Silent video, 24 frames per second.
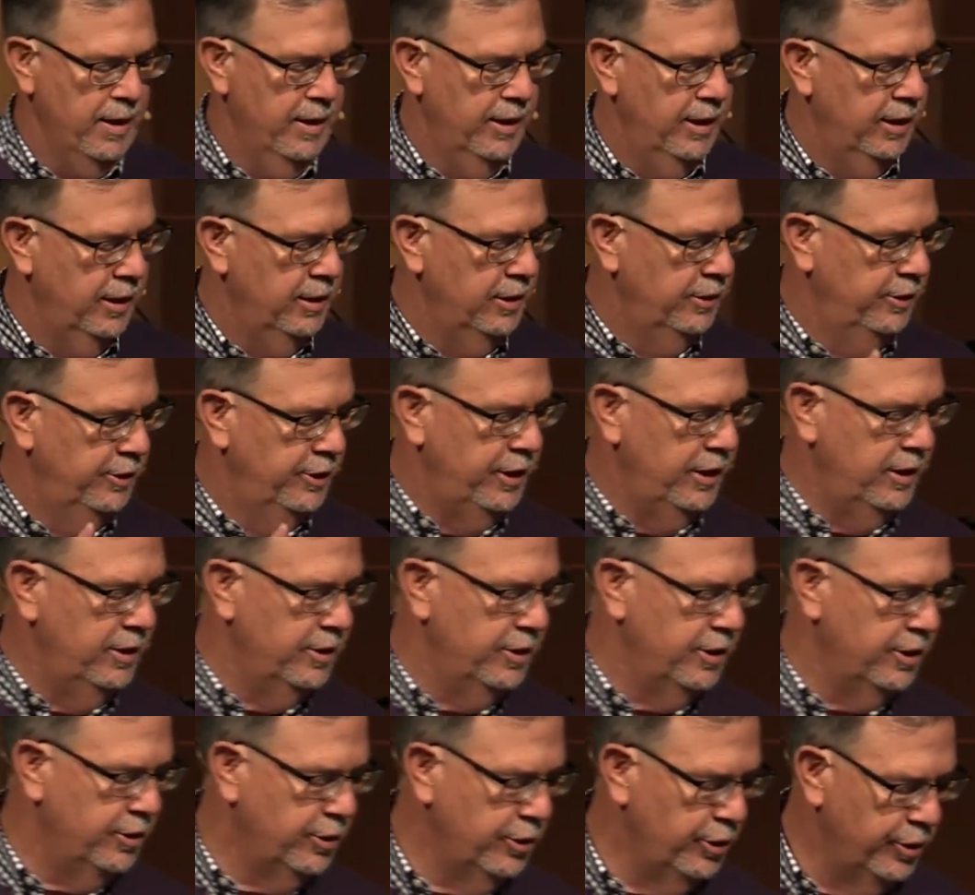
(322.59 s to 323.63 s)
In
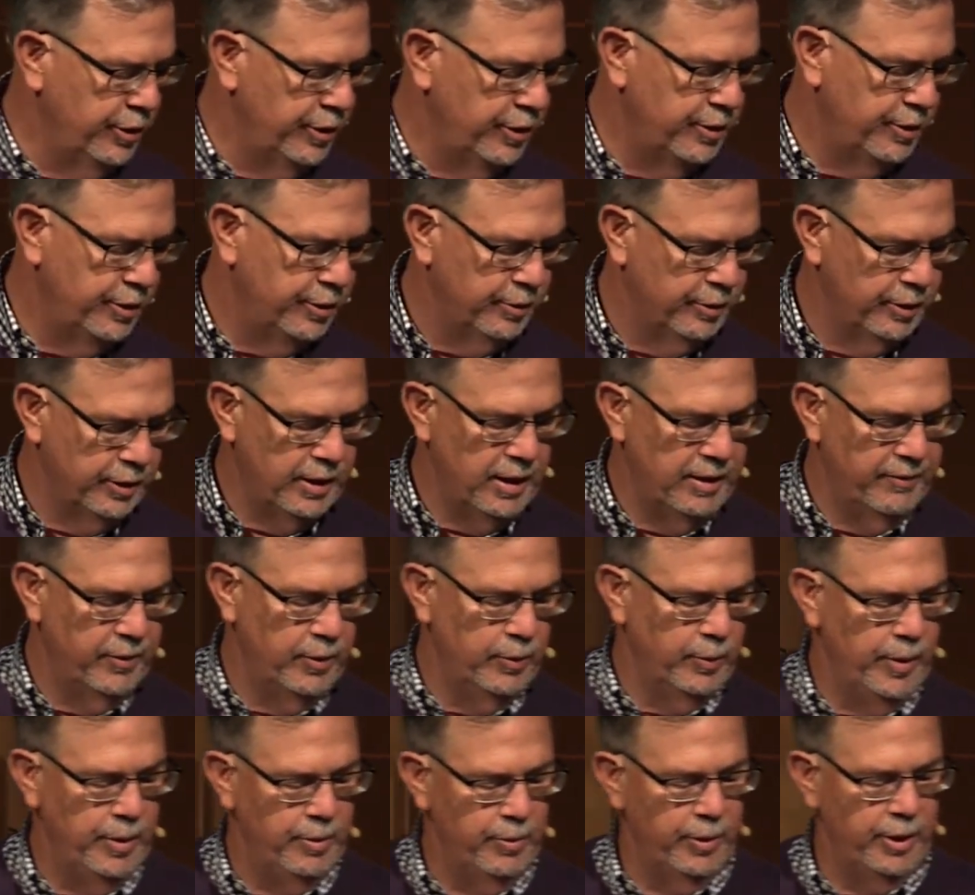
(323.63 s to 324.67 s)
Genesis 37,
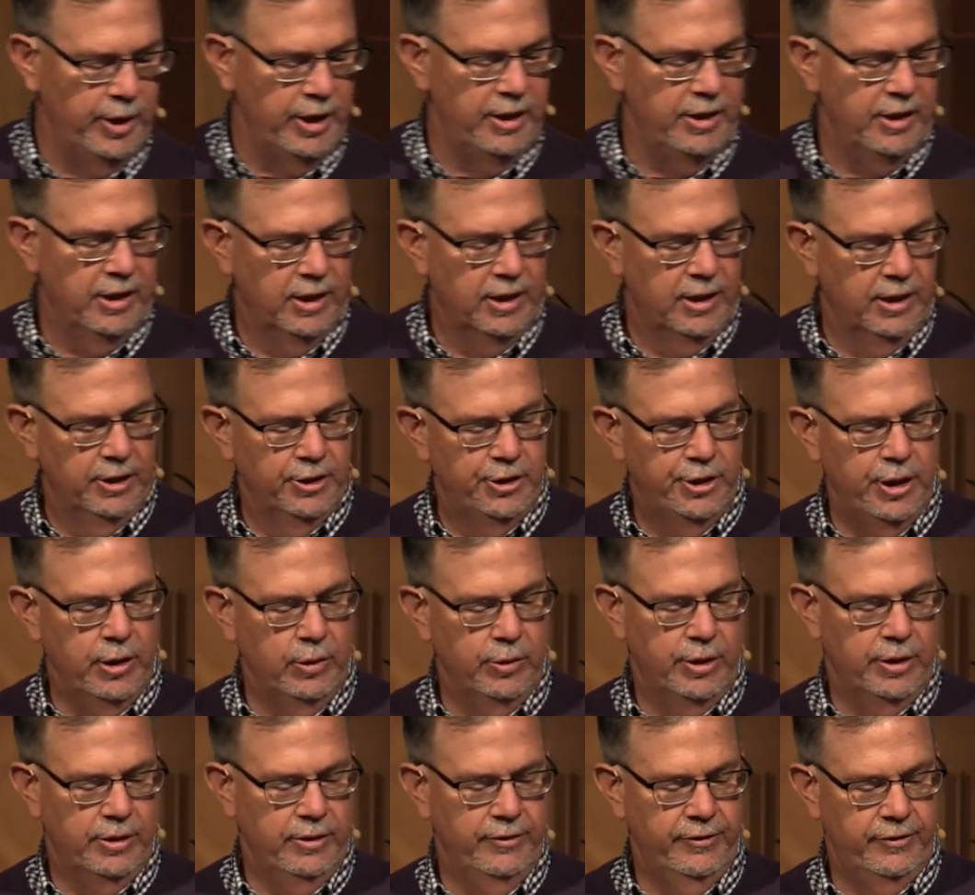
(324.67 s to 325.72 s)
we read,
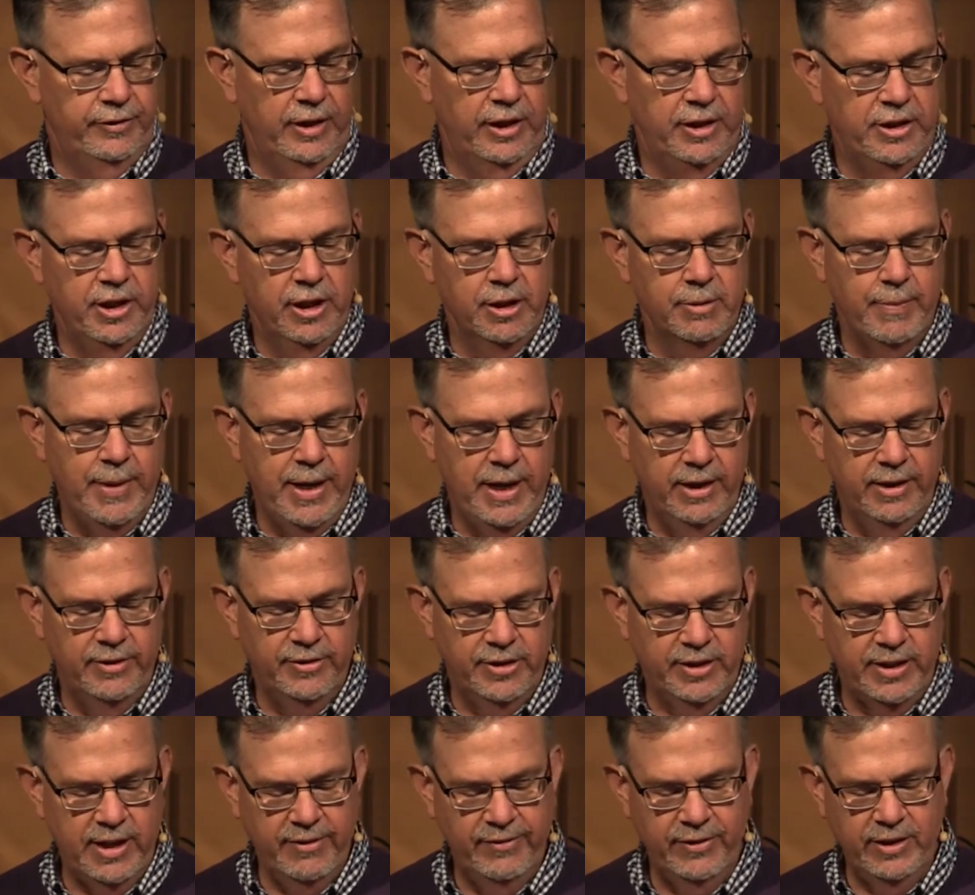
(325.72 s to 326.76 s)
Joseph, a young man of
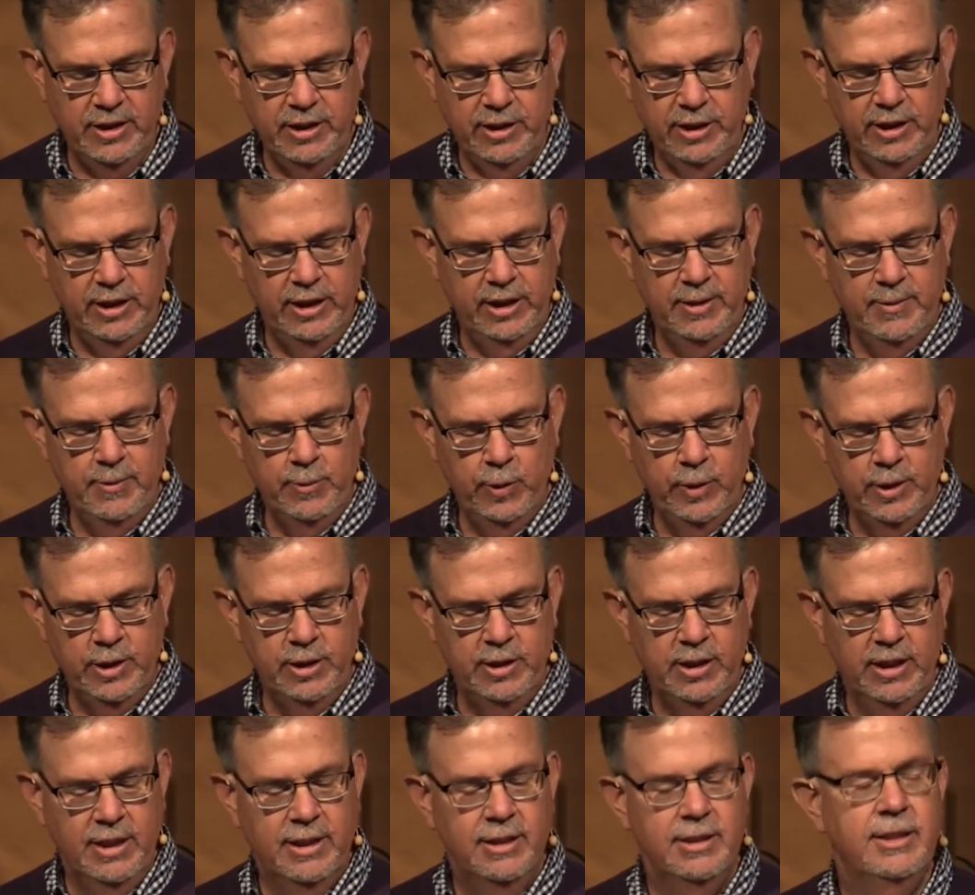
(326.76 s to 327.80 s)
17, was
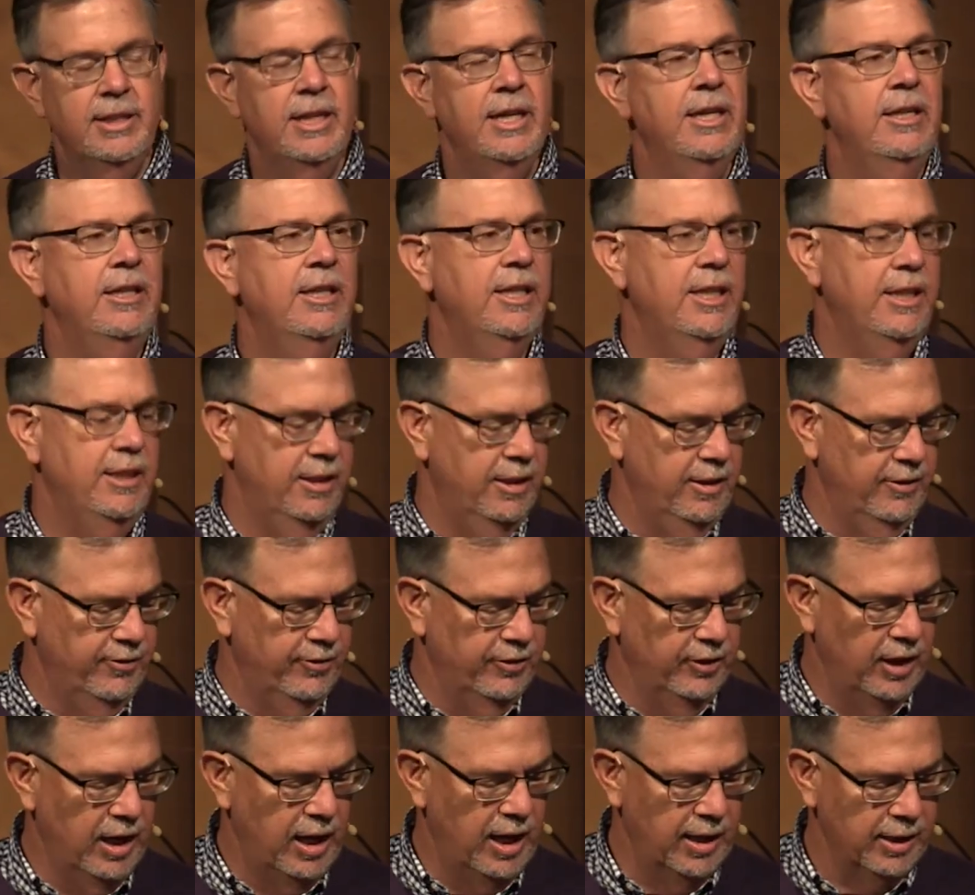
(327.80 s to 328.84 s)
tending the
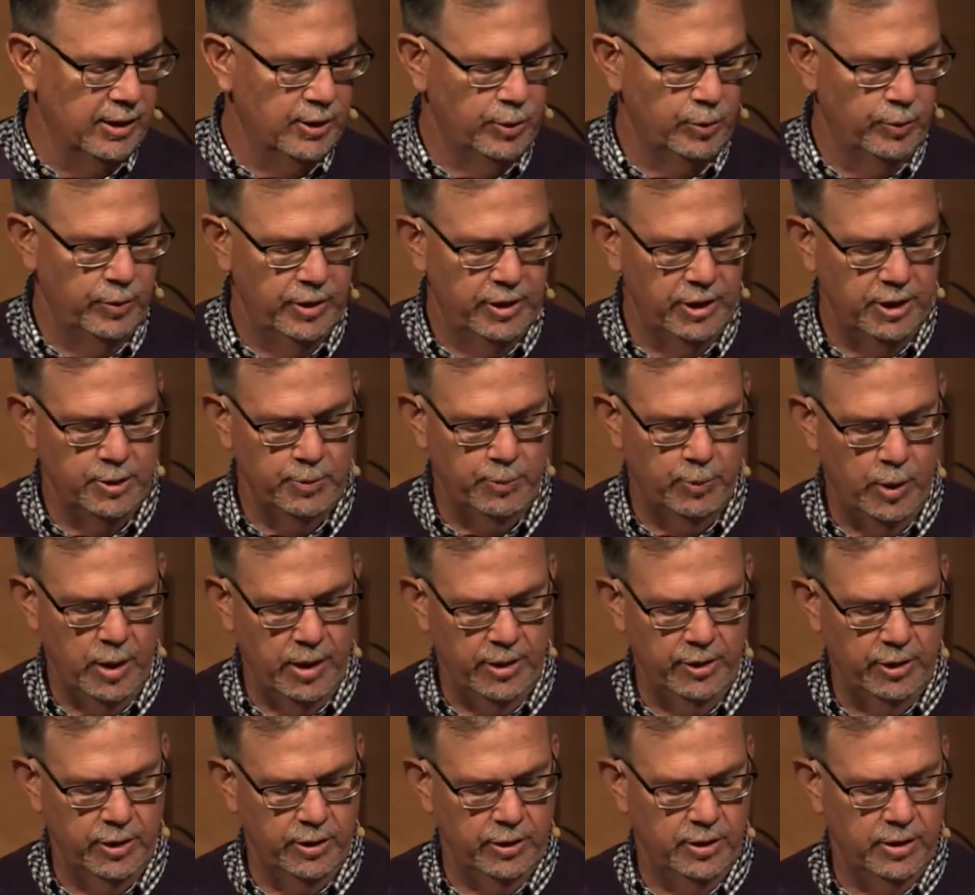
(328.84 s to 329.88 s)
flocks with his
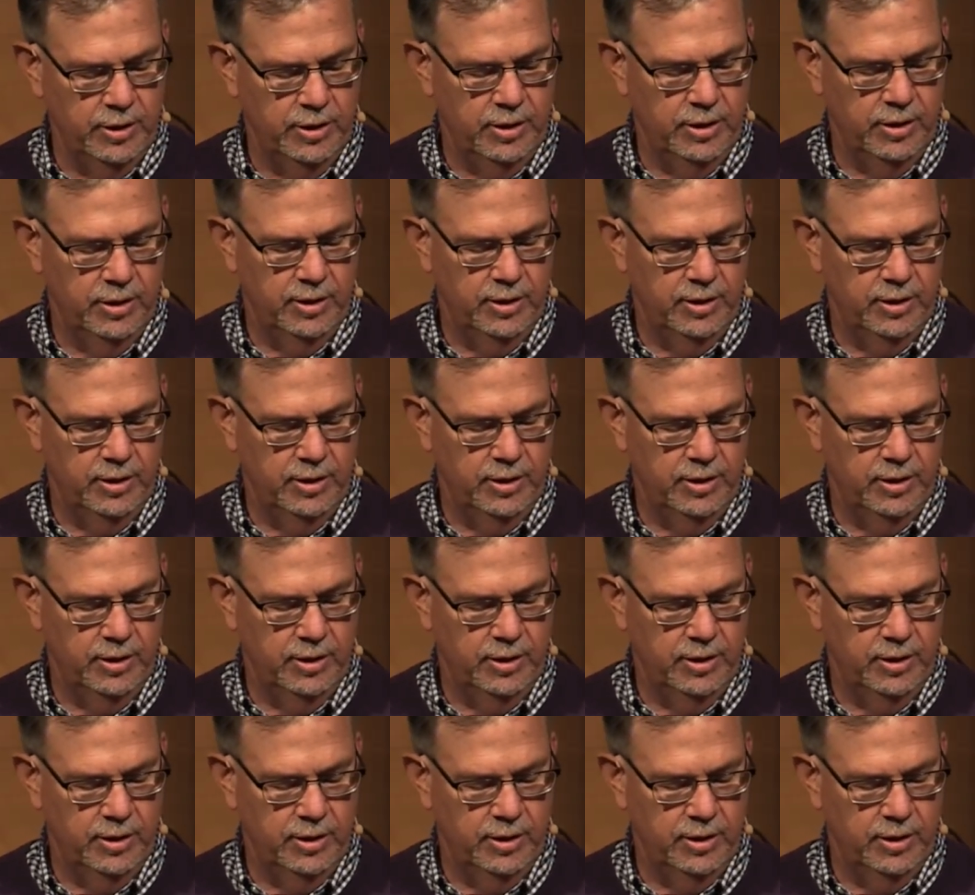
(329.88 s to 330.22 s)
brothers.